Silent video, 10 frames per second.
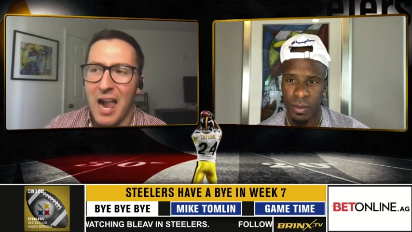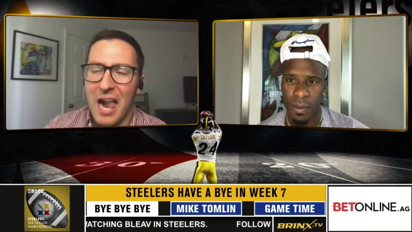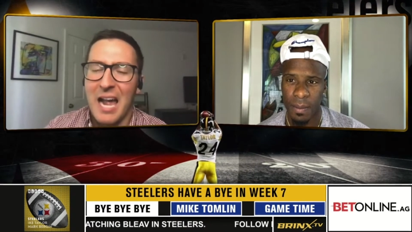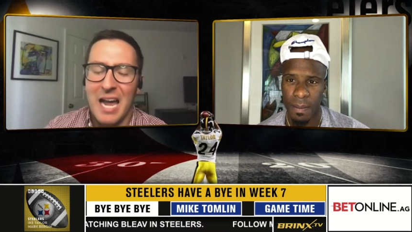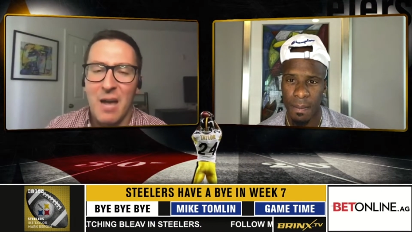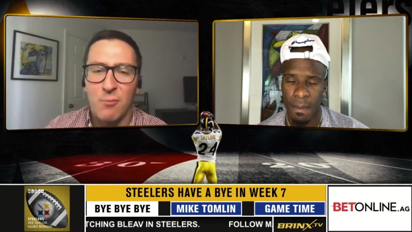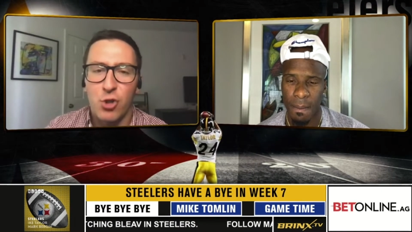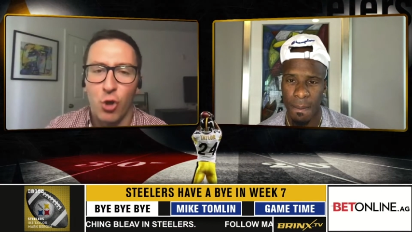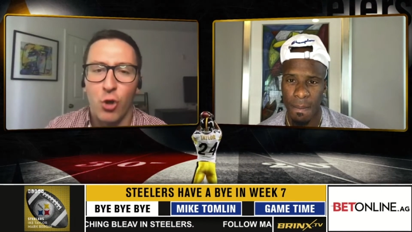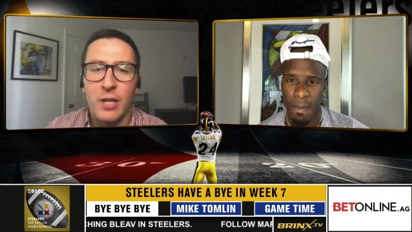Speaker 1: I, am
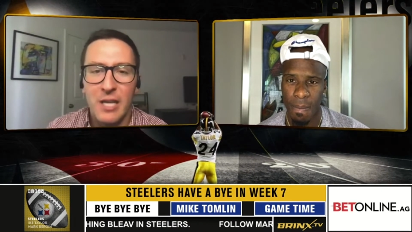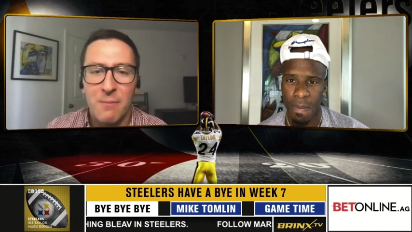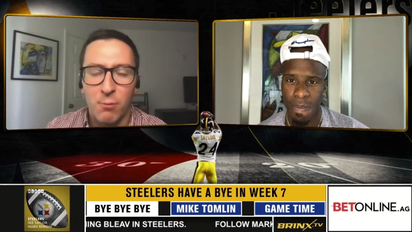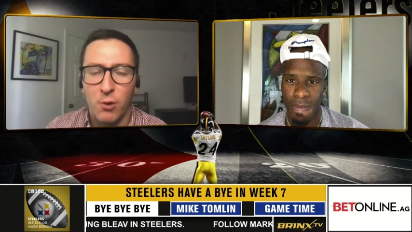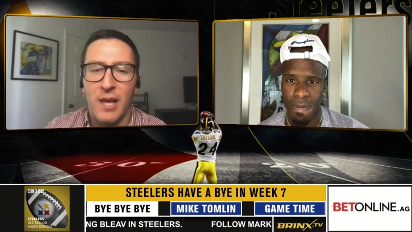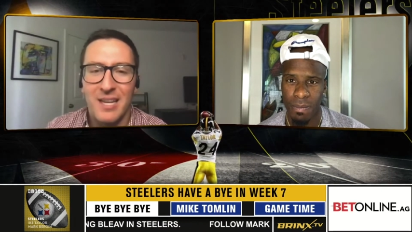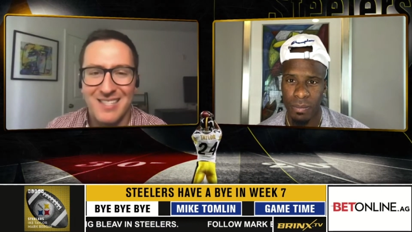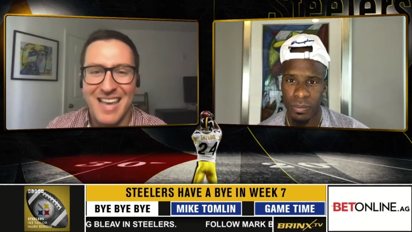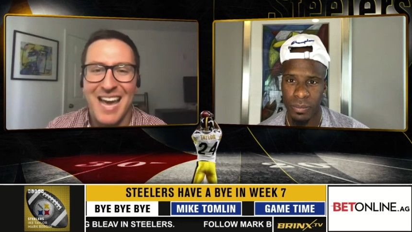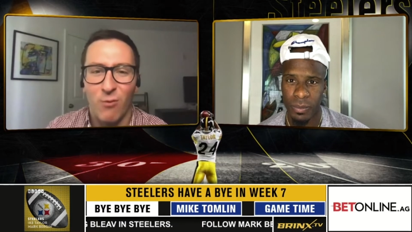sure he plays
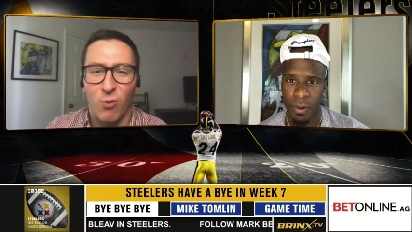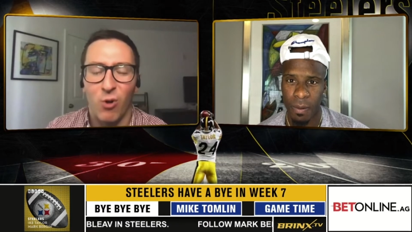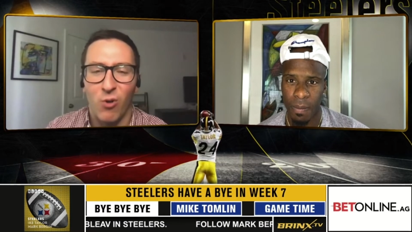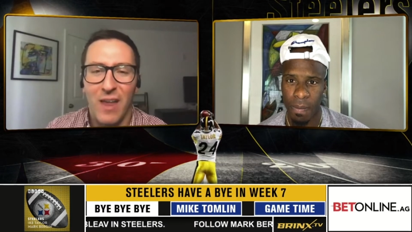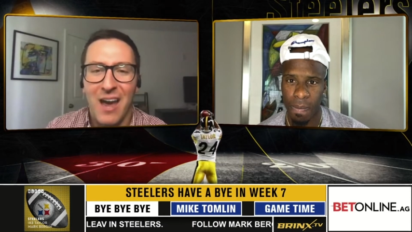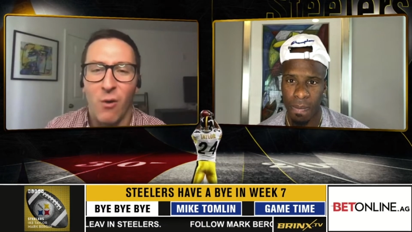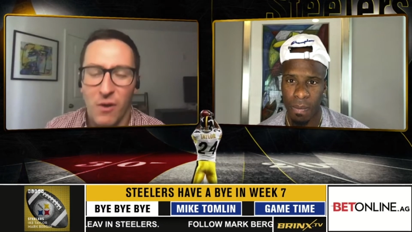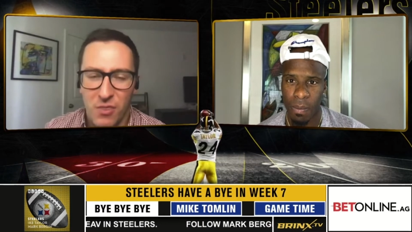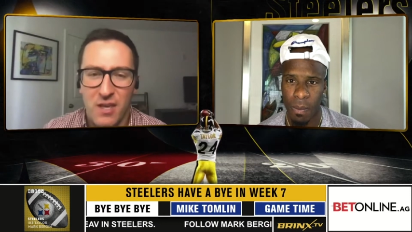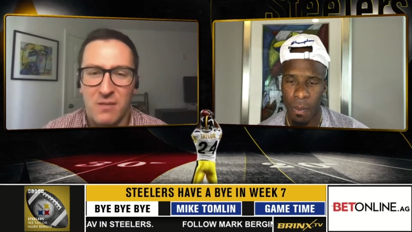that role now
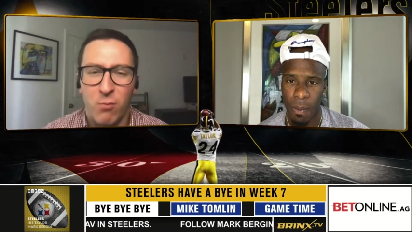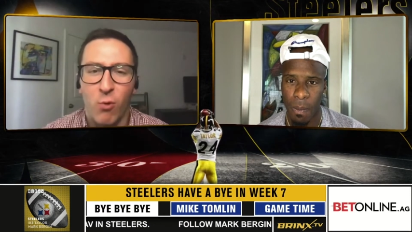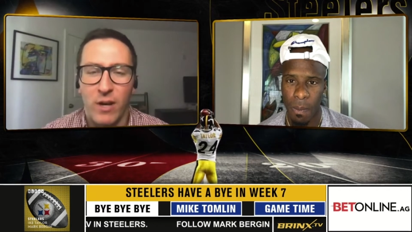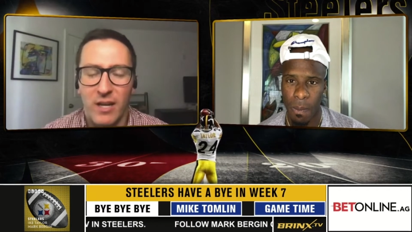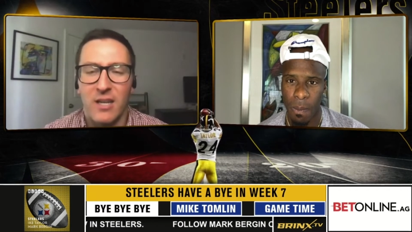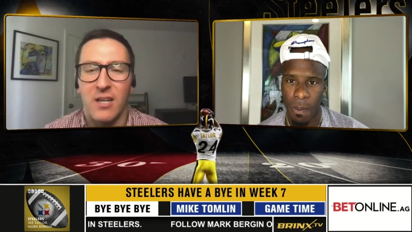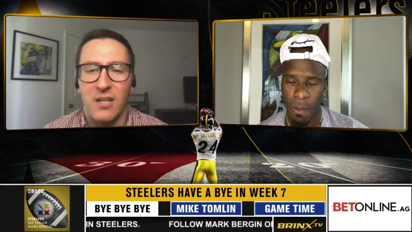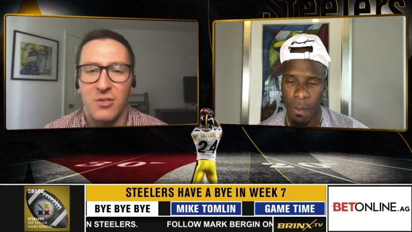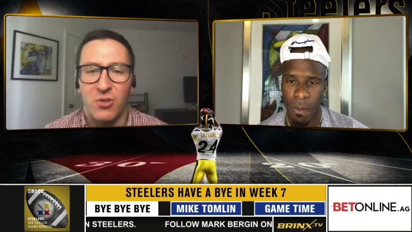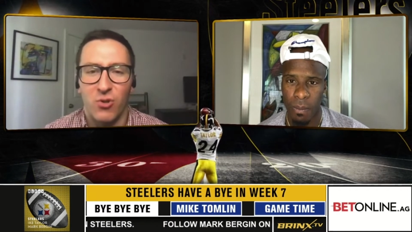at this point in
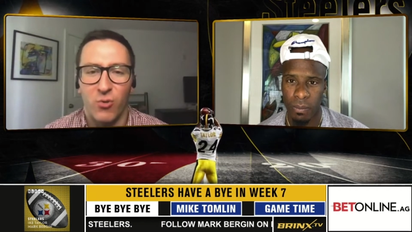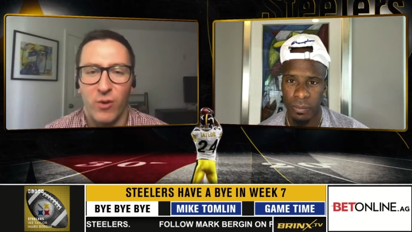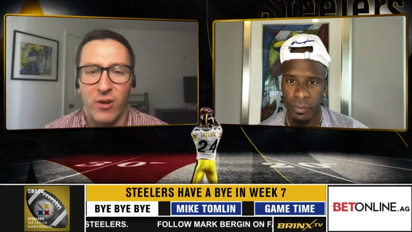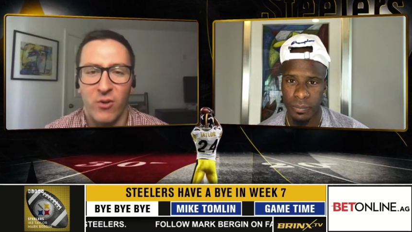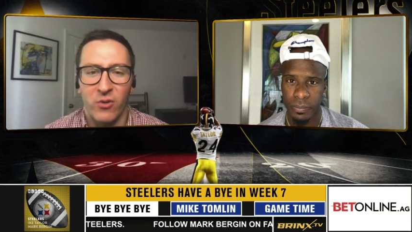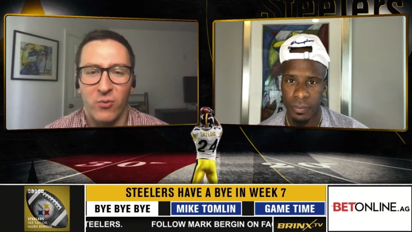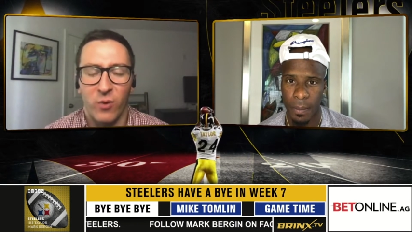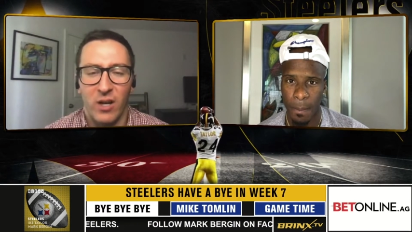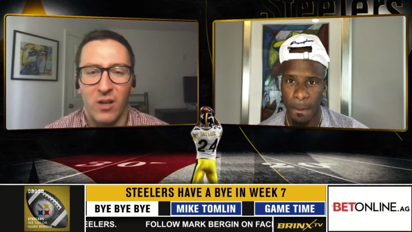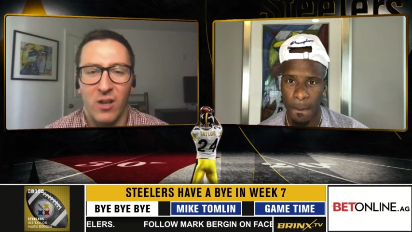his career as
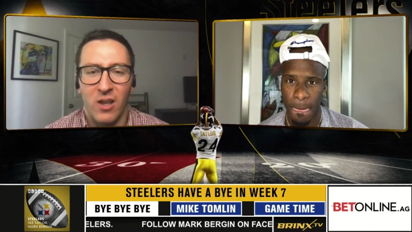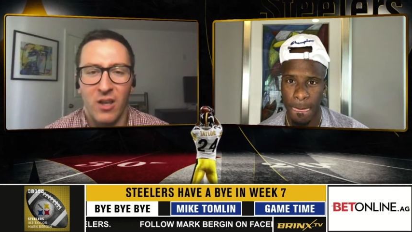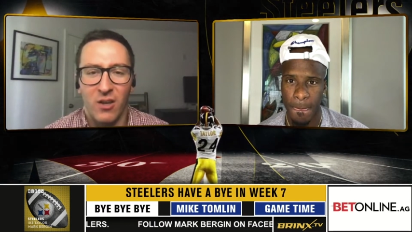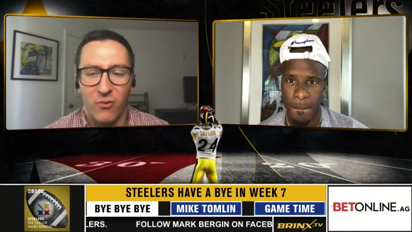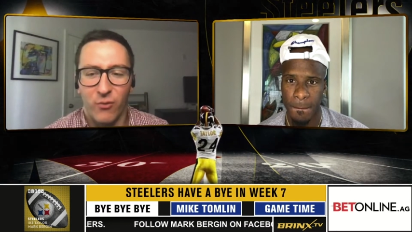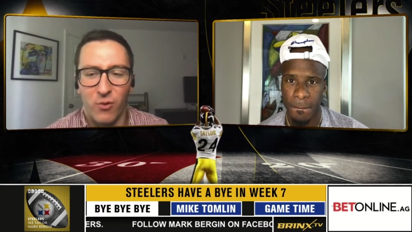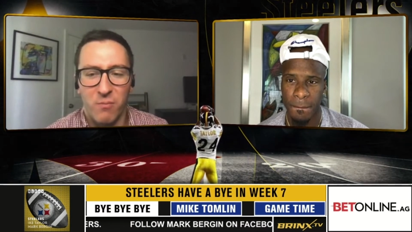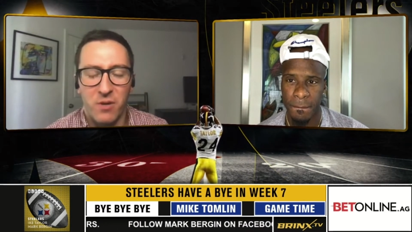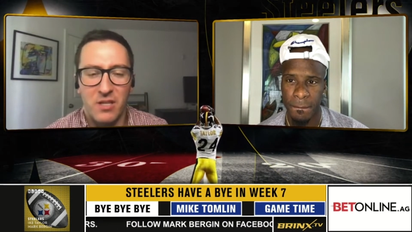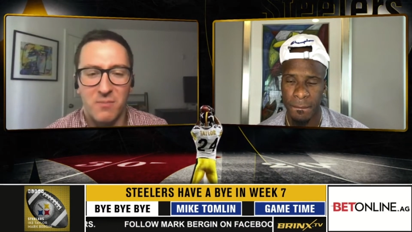well for the
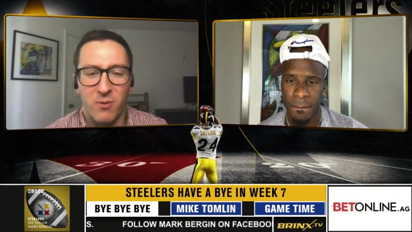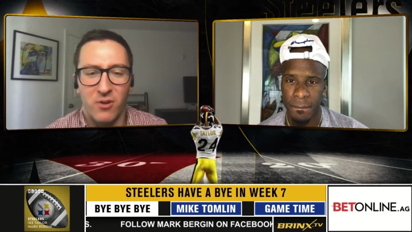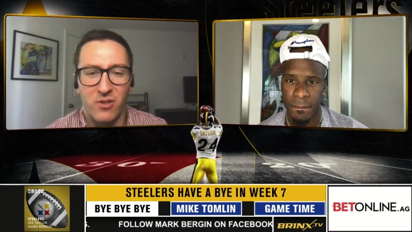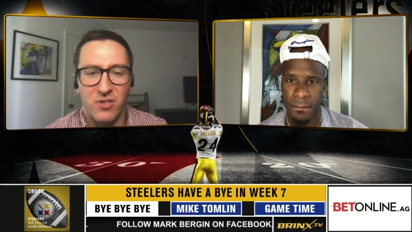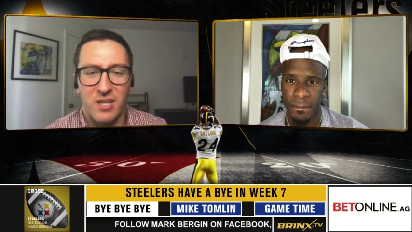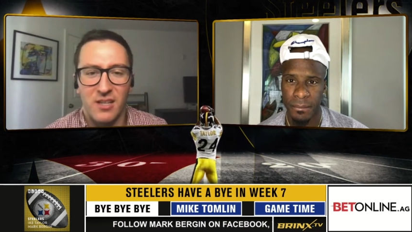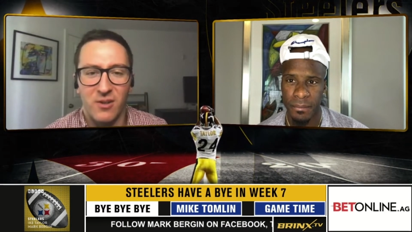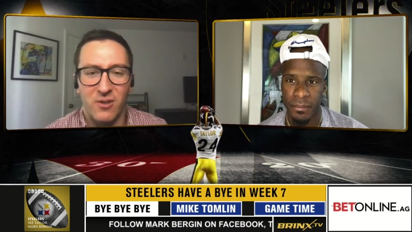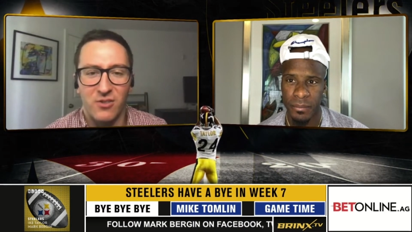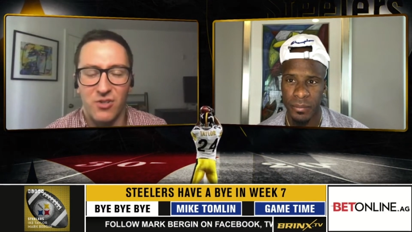Pittsburgh
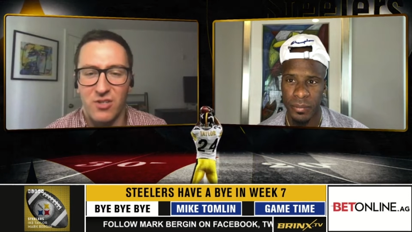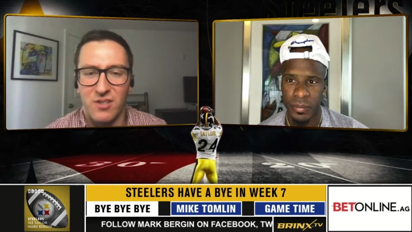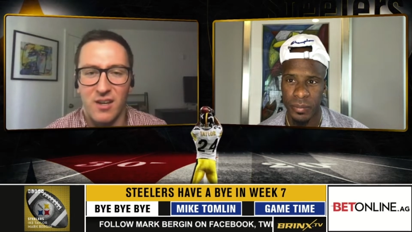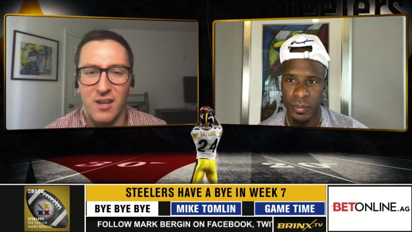Steelers. Just